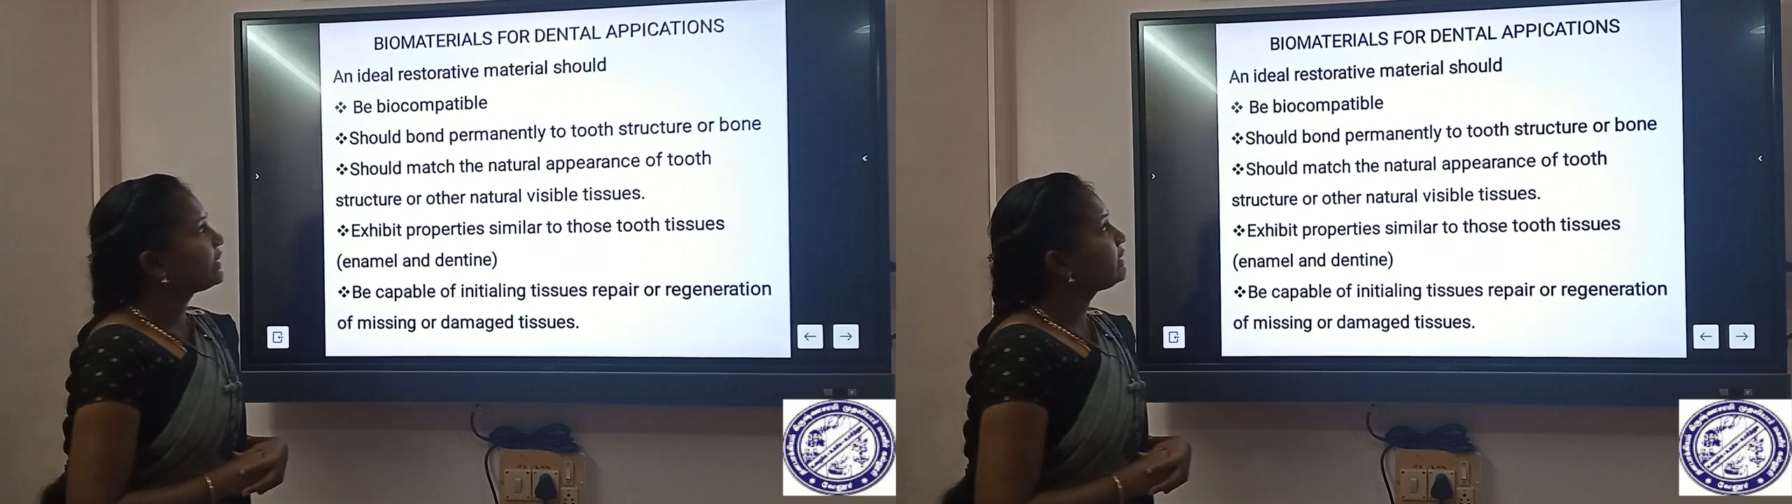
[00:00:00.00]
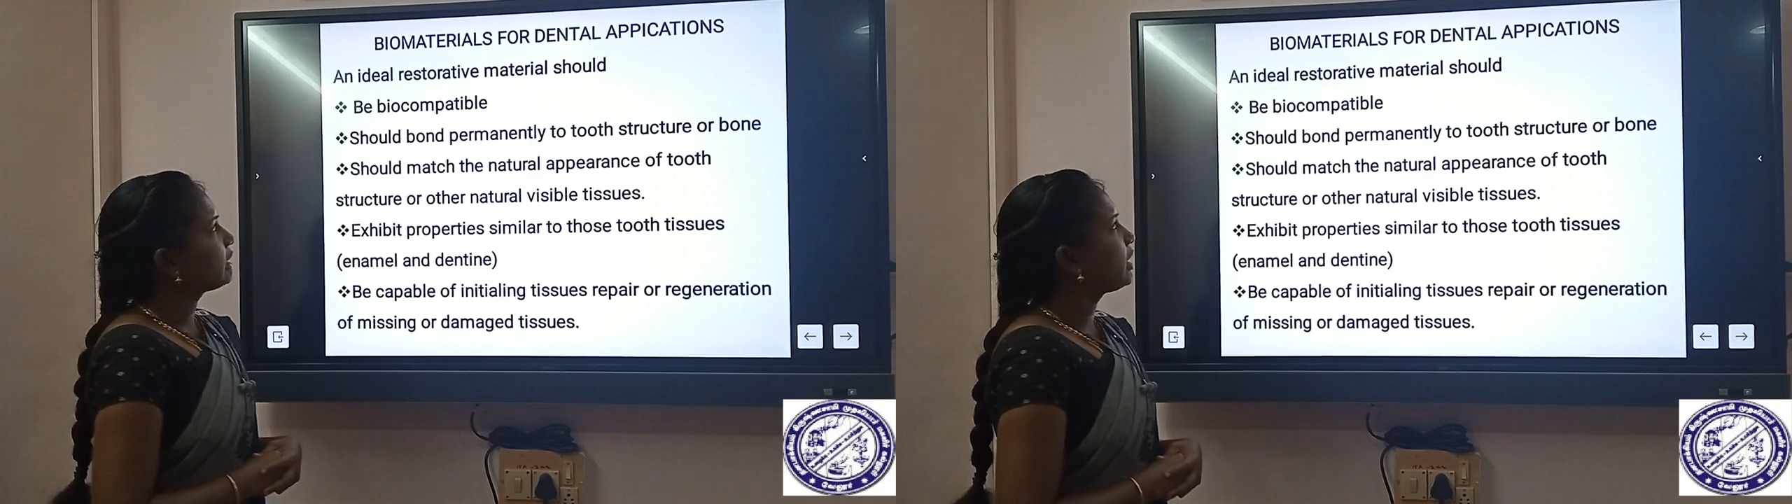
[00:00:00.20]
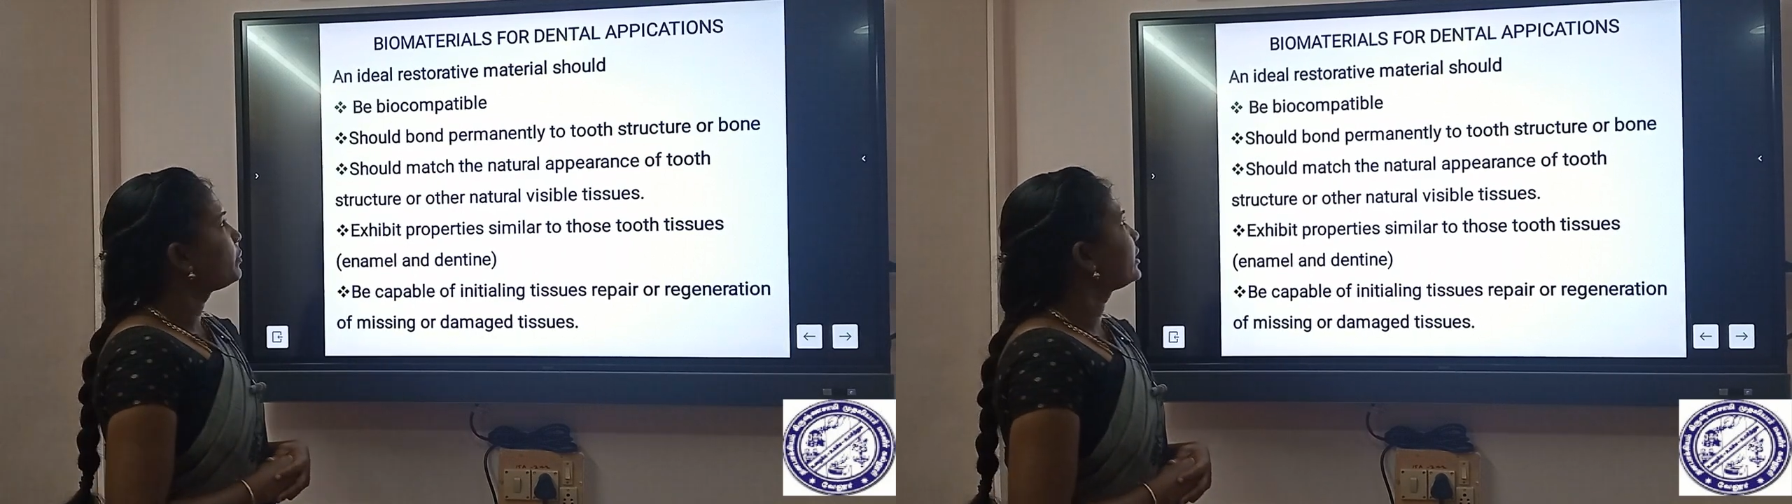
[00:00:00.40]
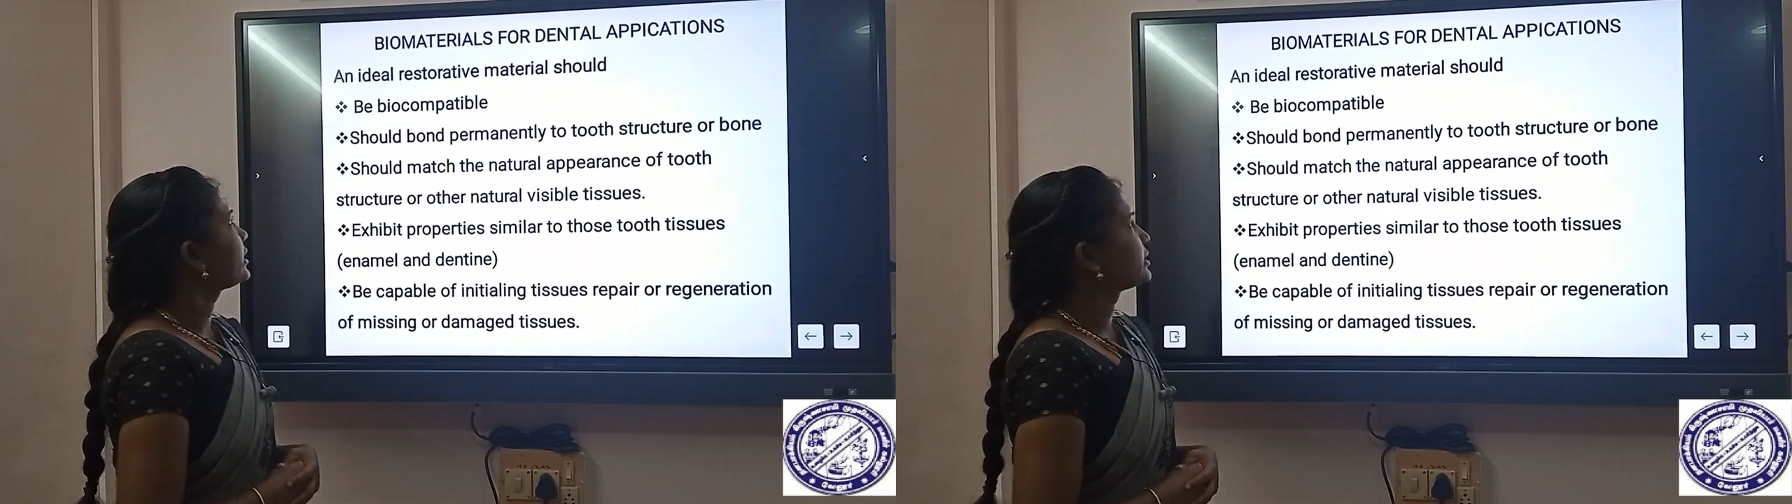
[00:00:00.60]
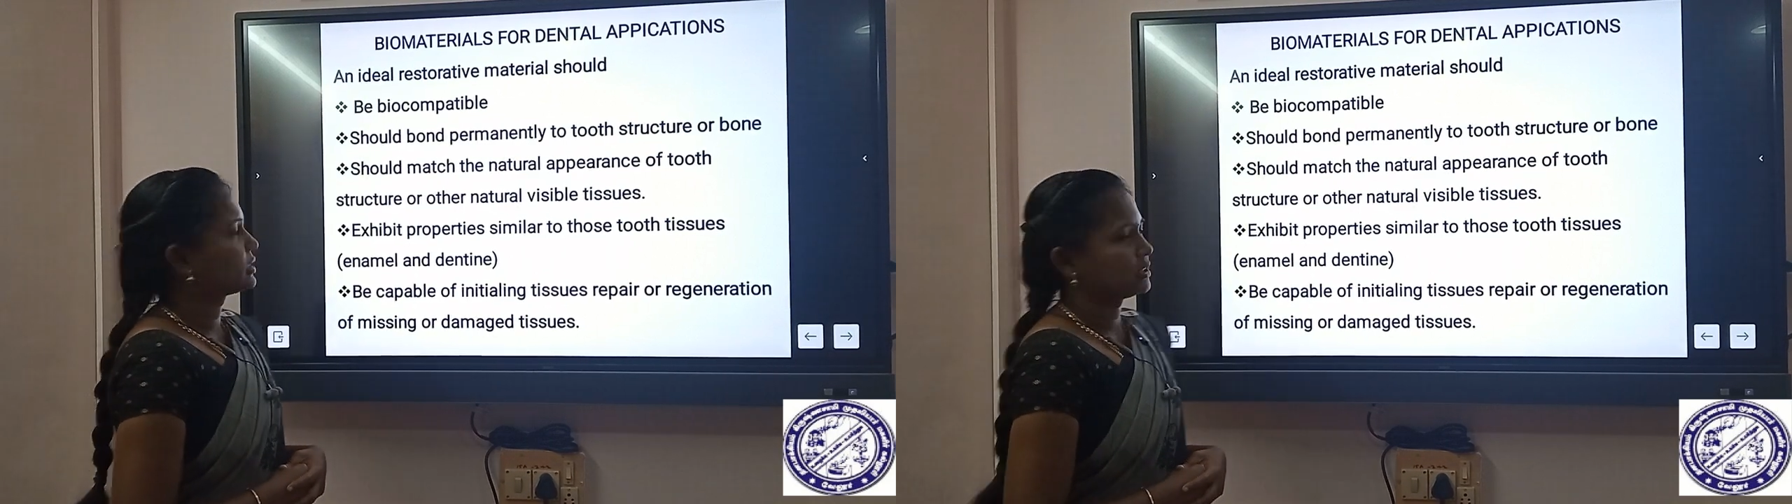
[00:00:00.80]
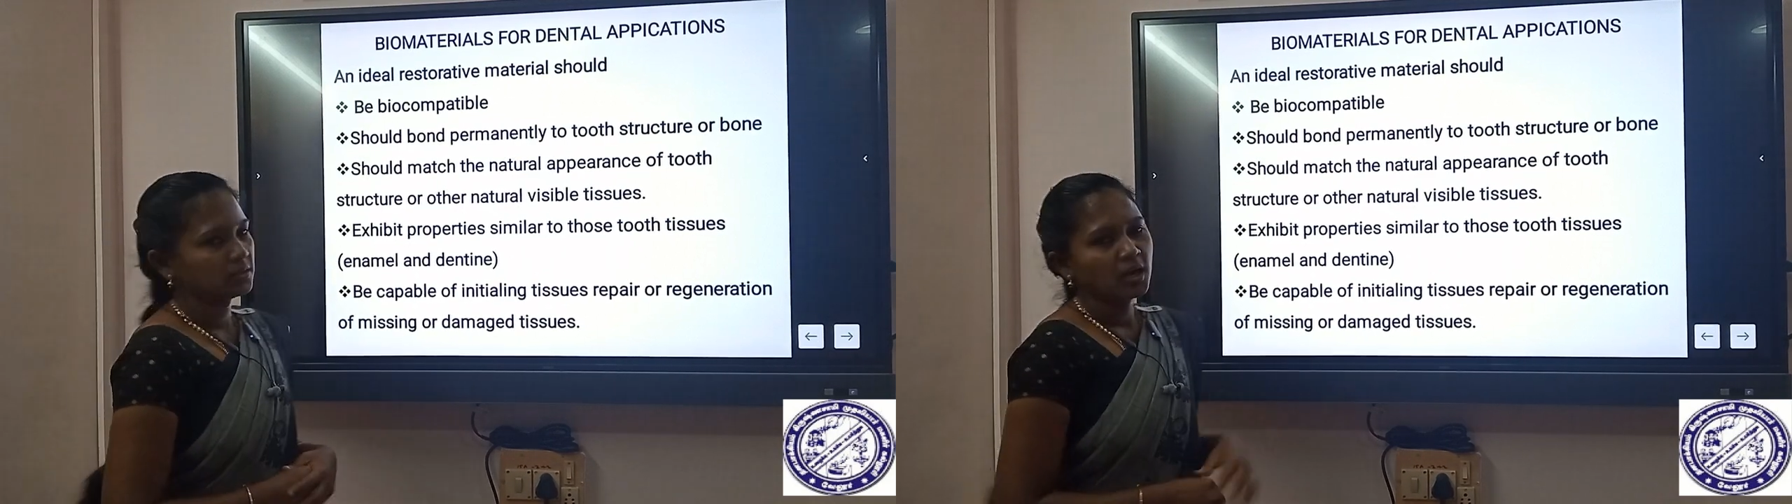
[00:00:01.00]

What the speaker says: dental application.